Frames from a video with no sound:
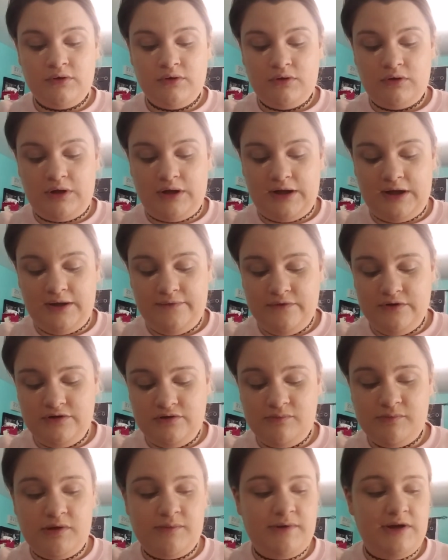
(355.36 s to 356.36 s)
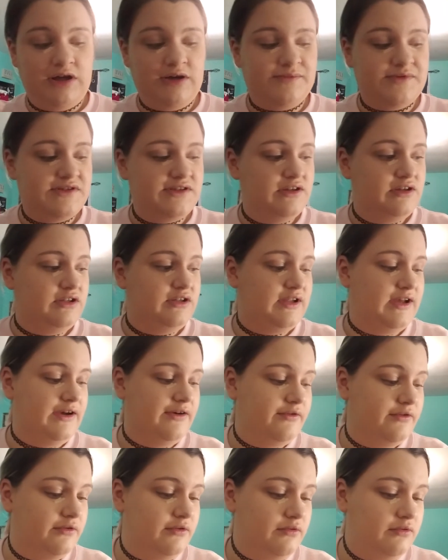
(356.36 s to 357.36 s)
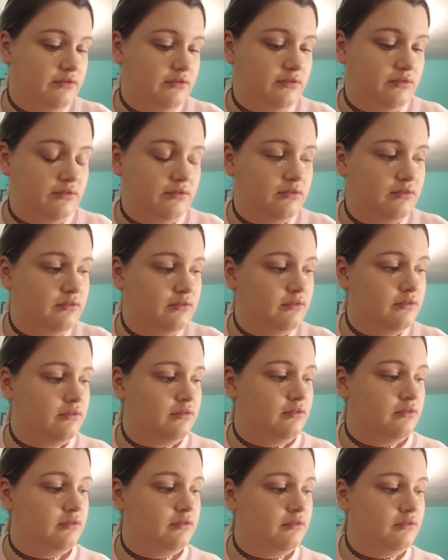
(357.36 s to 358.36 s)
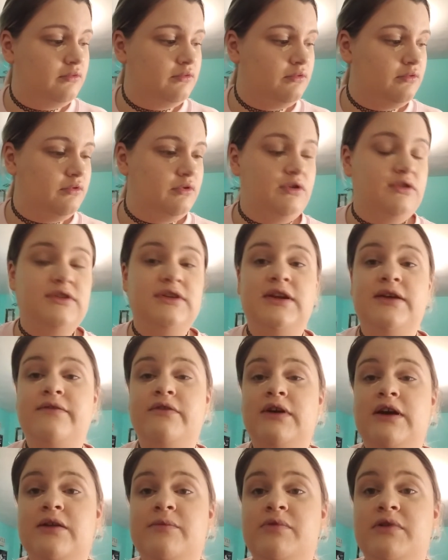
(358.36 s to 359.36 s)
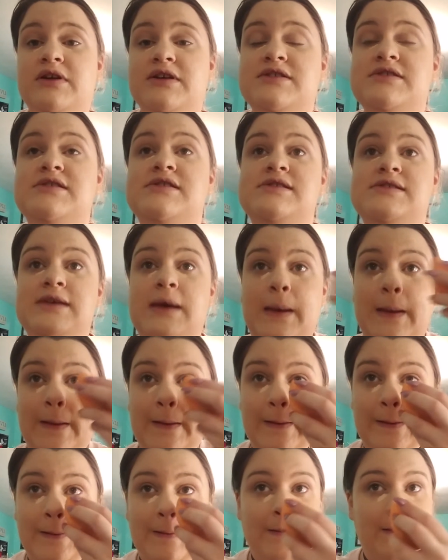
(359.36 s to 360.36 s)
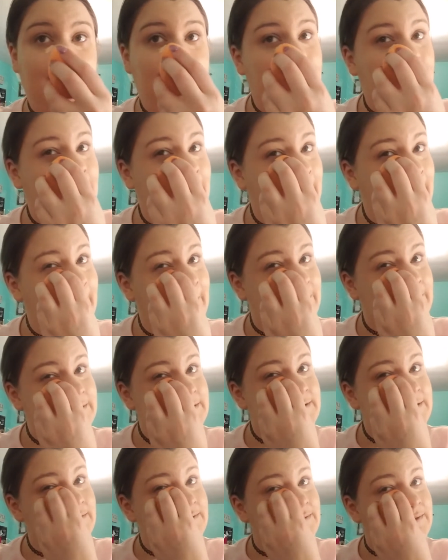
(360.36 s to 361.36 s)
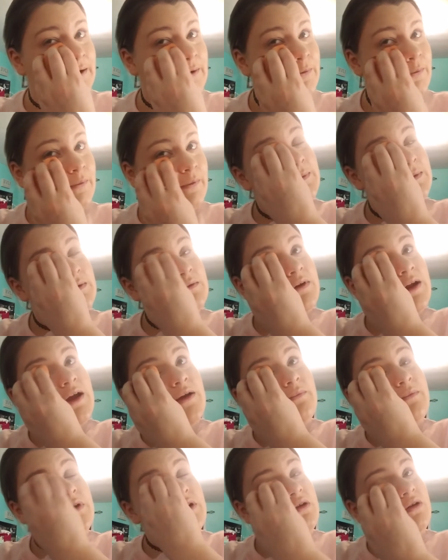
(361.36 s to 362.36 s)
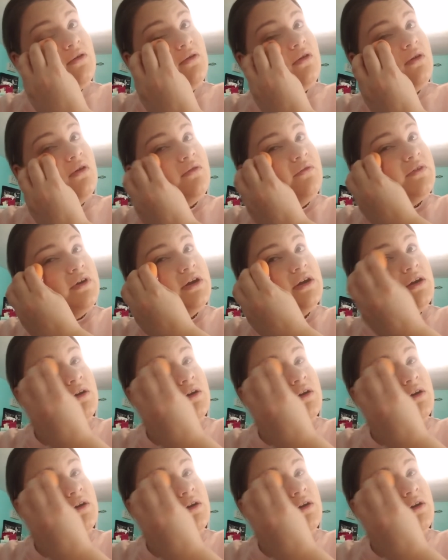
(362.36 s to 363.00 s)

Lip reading: I never do my makeup sitting down because I never had a place to sit. I still don't. And now I'm going to go over